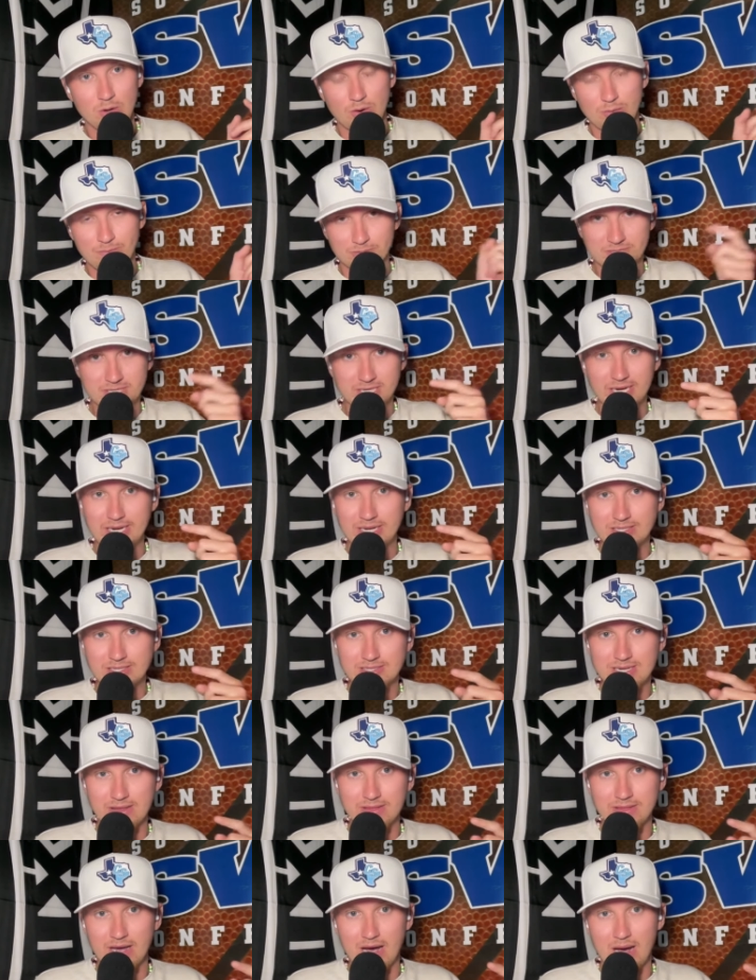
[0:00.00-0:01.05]
when Petitti's
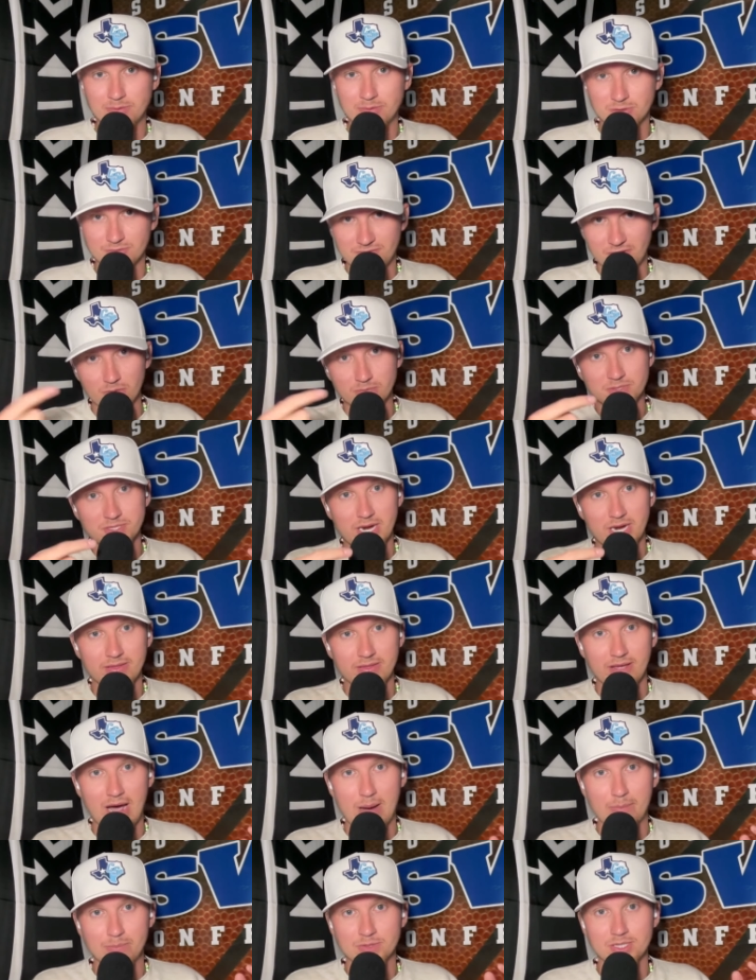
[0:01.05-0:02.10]
saying the opposite, Phillips saying
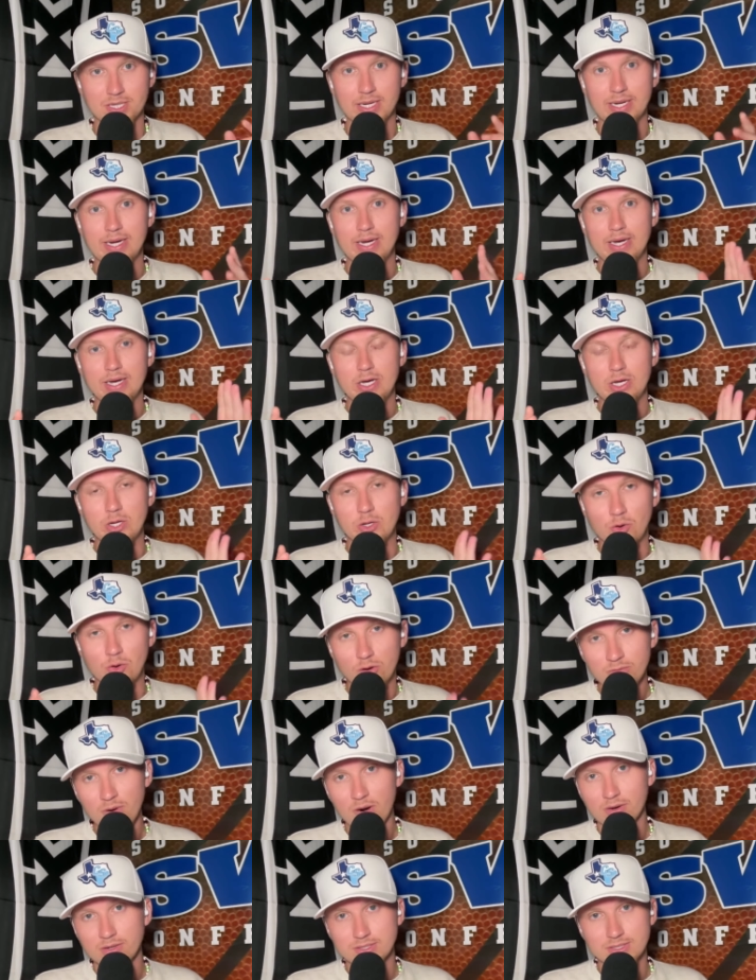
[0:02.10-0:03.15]
the opposite,
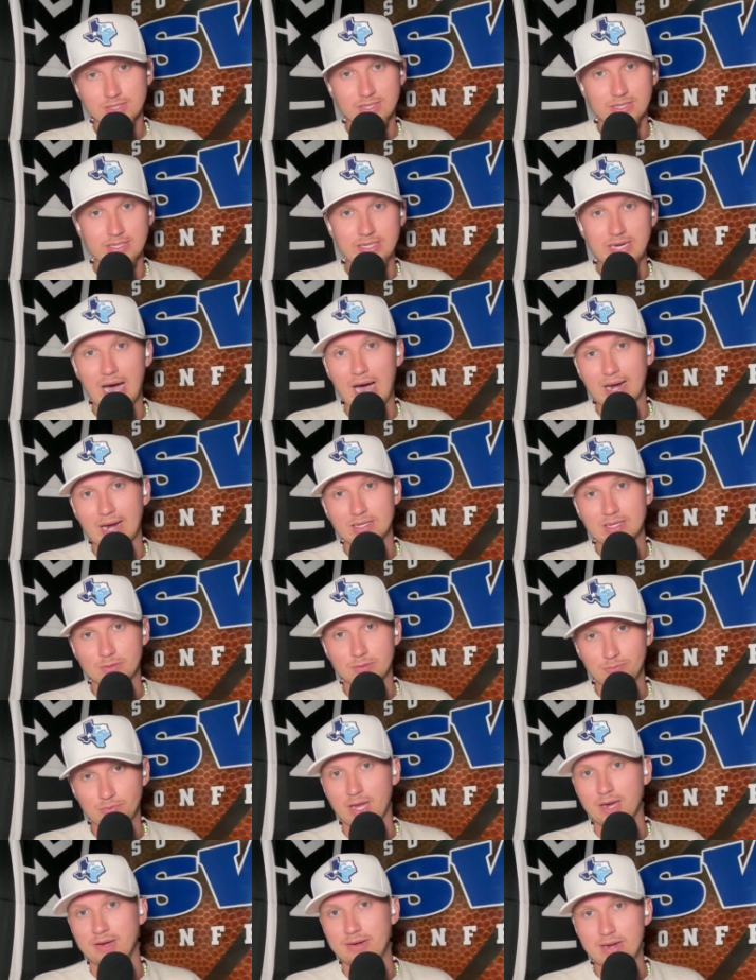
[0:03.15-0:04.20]
Yormark's got to
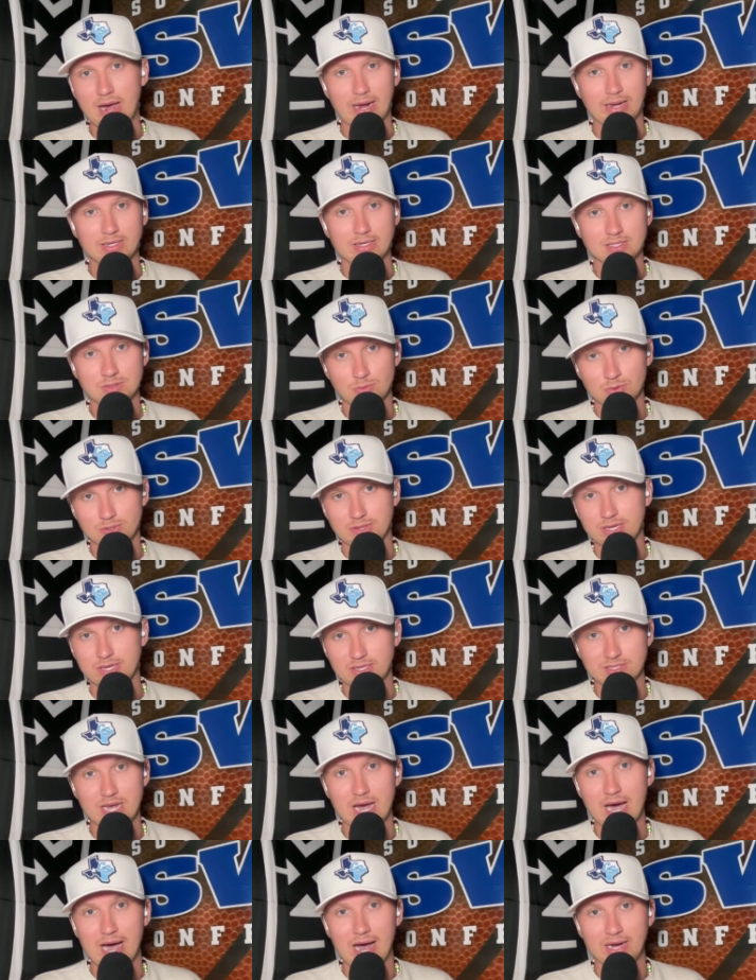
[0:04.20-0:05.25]
play nice with
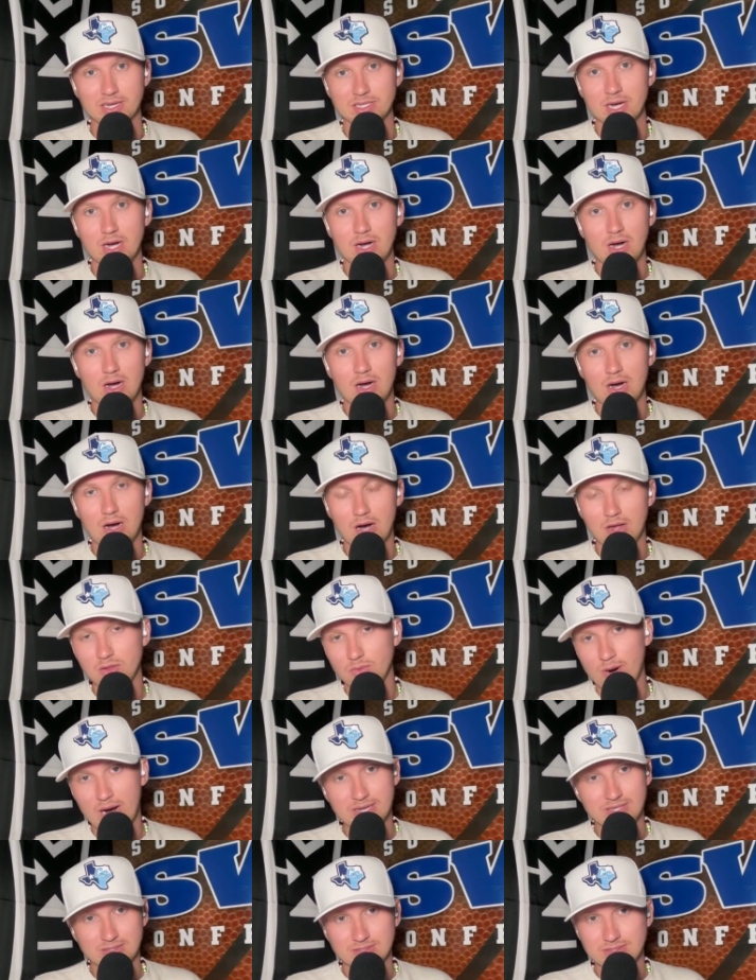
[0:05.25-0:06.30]
these guys.
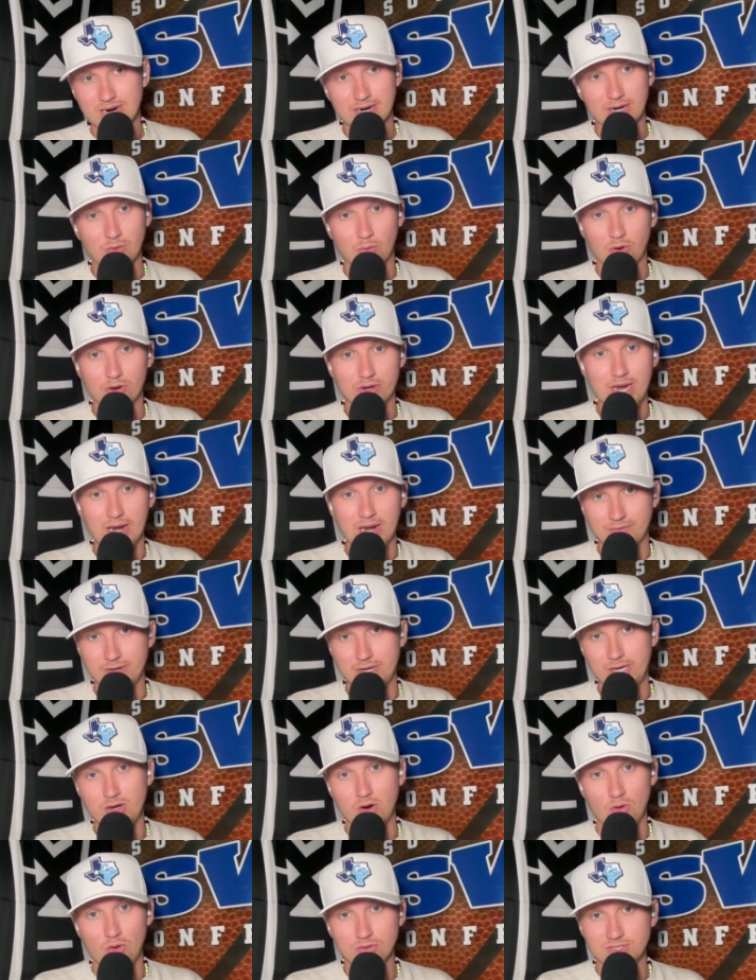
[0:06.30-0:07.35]
Otherwise, it's not going to work out. If
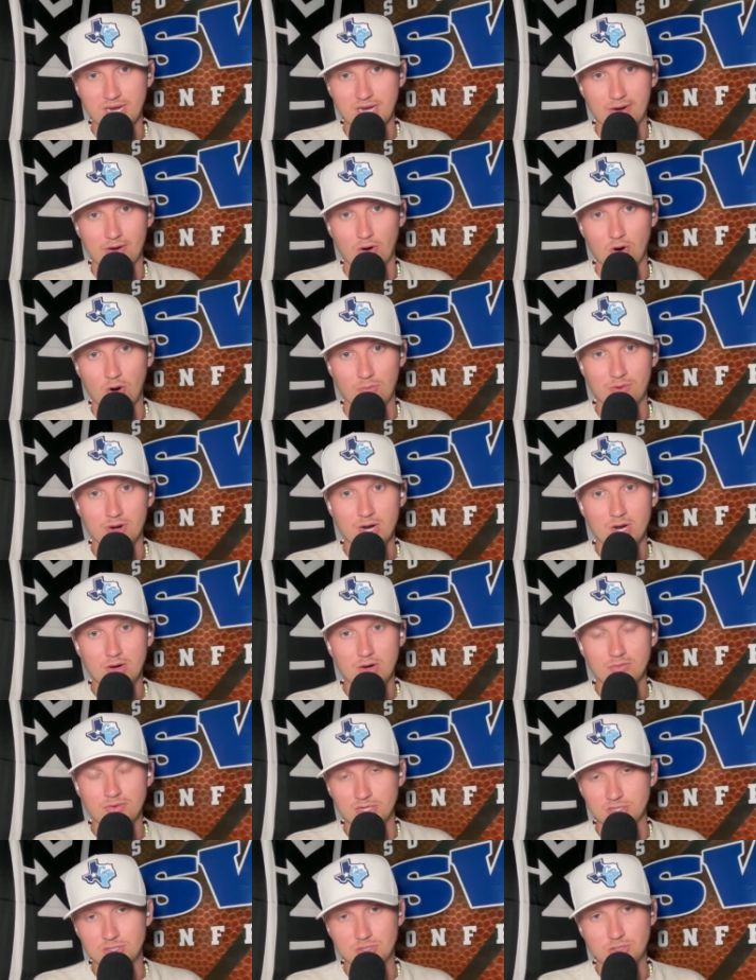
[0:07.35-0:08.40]
he holds out hope
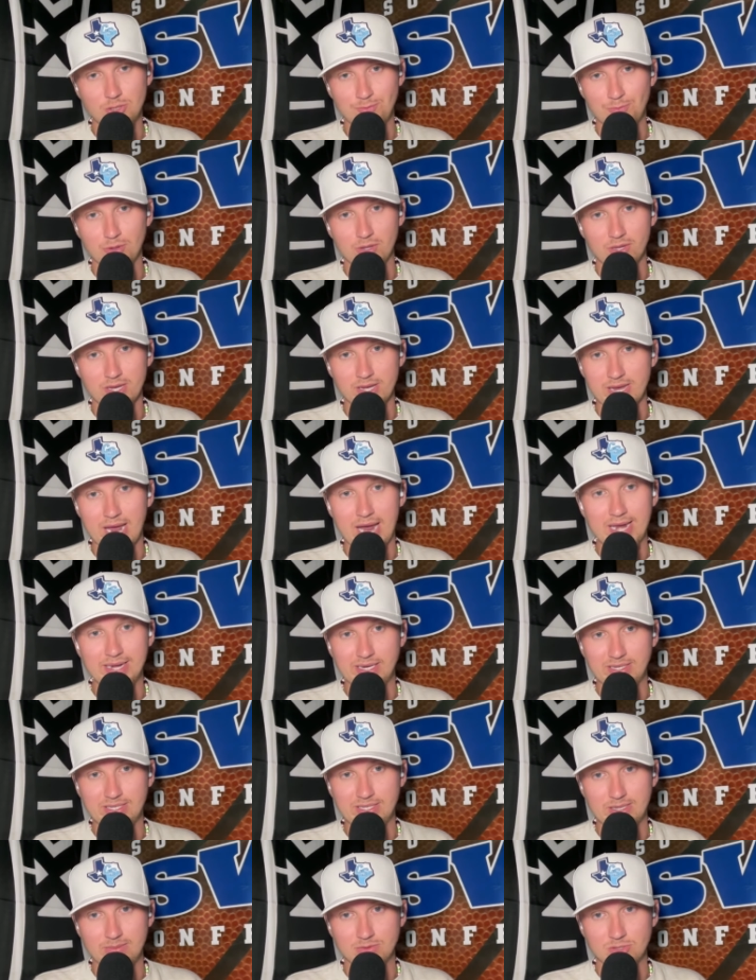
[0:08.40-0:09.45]
for this Super League, 80
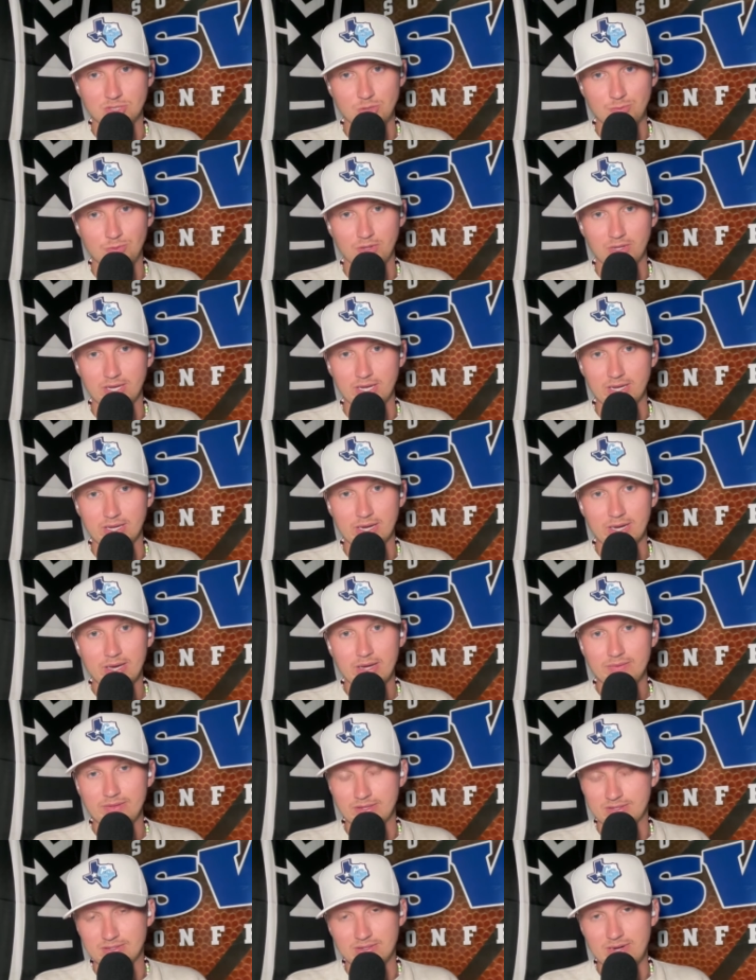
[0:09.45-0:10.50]
team Super League,
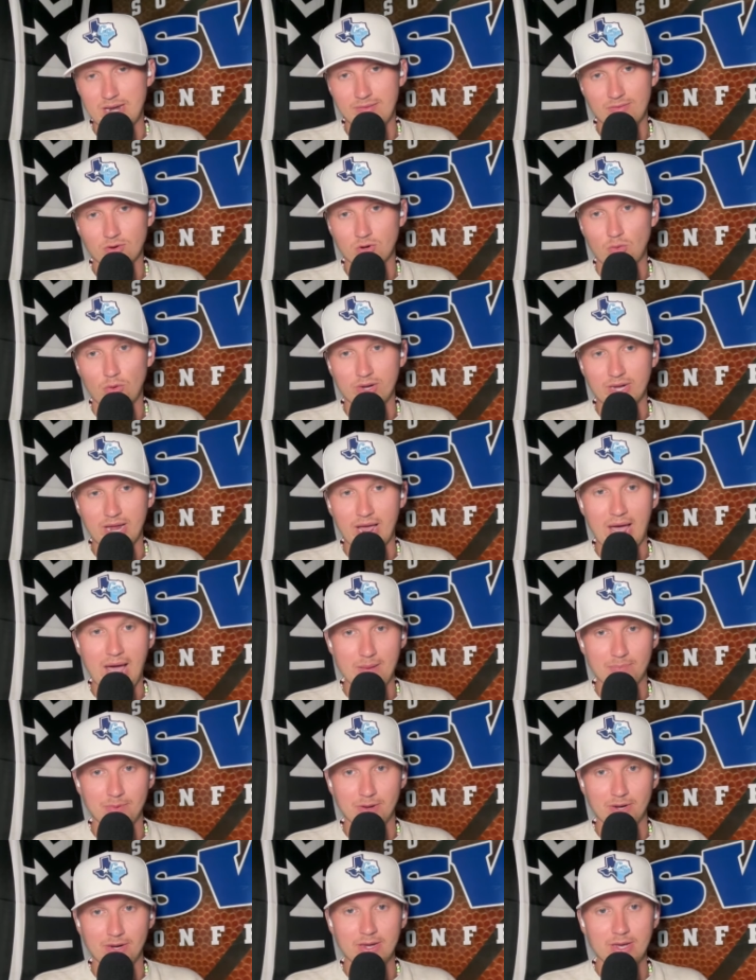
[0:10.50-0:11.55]
that's never going to
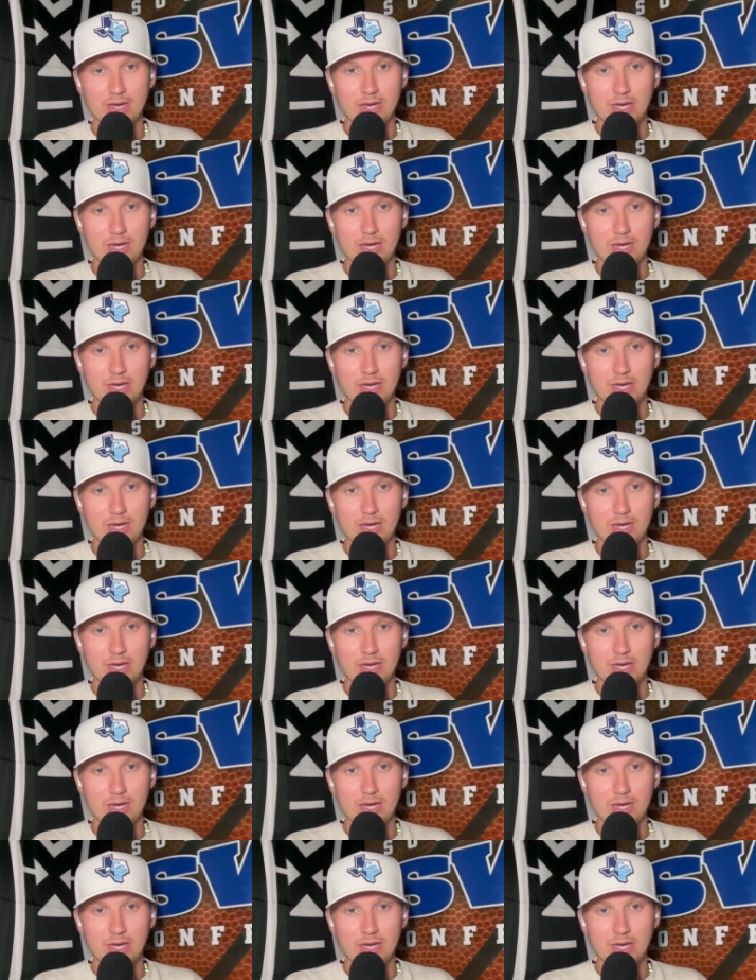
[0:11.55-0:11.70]
happen,